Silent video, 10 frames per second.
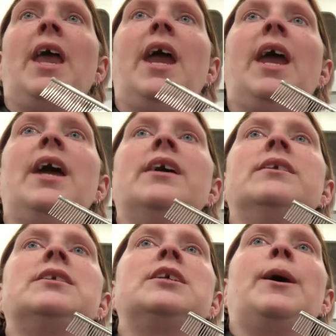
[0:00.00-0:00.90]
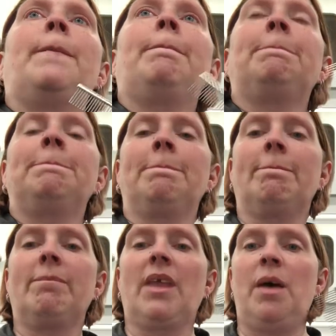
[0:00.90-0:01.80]
and
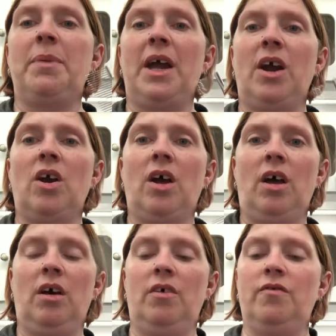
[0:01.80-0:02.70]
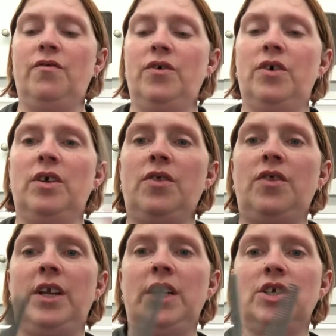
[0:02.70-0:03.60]
a pair of
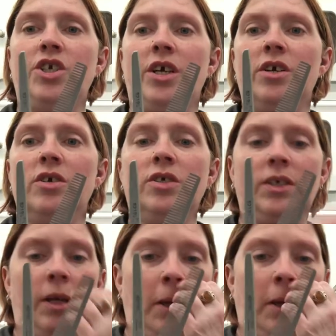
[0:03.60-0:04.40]
thinning shears.